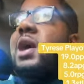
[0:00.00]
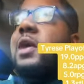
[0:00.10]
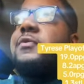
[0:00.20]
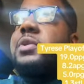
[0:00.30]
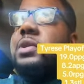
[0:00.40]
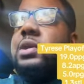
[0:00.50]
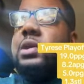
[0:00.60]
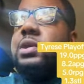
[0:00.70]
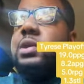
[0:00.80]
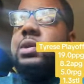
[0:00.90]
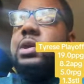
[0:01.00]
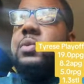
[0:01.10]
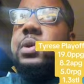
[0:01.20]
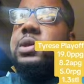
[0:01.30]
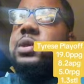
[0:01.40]
half of the season, he
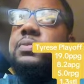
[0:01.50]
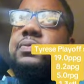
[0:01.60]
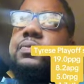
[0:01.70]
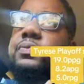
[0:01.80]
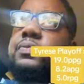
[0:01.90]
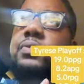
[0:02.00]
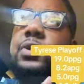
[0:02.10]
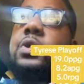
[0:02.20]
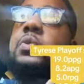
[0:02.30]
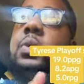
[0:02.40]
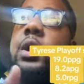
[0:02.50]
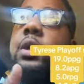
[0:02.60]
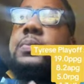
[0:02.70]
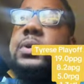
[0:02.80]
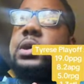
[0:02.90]
wasn't too
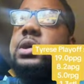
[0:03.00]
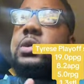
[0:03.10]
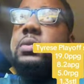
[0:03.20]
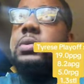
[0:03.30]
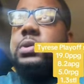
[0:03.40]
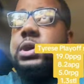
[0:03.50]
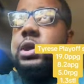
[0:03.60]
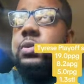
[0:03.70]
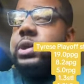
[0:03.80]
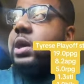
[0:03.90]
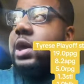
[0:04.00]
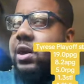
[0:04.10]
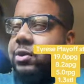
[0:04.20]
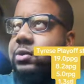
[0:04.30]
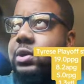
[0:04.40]
well because he was dealing with the
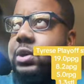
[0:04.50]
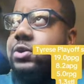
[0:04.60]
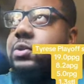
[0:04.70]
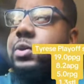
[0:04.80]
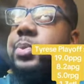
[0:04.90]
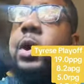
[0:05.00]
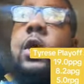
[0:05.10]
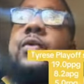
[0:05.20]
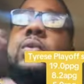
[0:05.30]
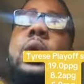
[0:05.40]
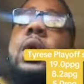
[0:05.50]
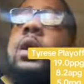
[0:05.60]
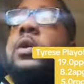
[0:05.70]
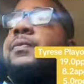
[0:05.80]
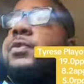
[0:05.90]
hamstring injury. But
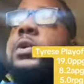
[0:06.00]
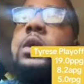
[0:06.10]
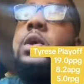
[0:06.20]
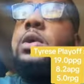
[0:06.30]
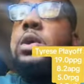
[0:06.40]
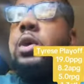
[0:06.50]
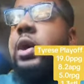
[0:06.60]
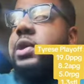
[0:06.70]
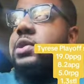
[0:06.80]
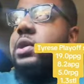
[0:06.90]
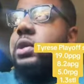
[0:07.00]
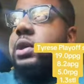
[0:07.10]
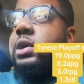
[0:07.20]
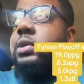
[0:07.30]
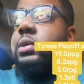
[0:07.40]
overall, you know, like I said,
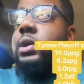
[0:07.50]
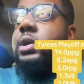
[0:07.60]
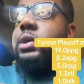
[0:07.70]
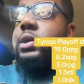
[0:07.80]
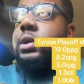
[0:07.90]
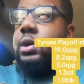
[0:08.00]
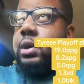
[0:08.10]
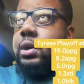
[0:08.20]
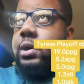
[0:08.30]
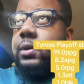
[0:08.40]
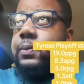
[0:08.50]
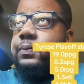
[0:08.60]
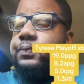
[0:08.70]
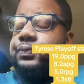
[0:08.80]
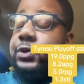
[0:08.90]
leading
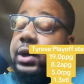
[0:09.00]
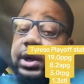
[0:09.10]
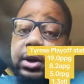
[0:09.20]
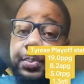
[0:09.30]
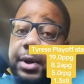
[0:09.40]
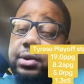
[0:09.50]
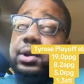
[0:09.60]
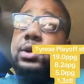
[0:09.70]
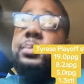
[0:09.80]
the Pacers to the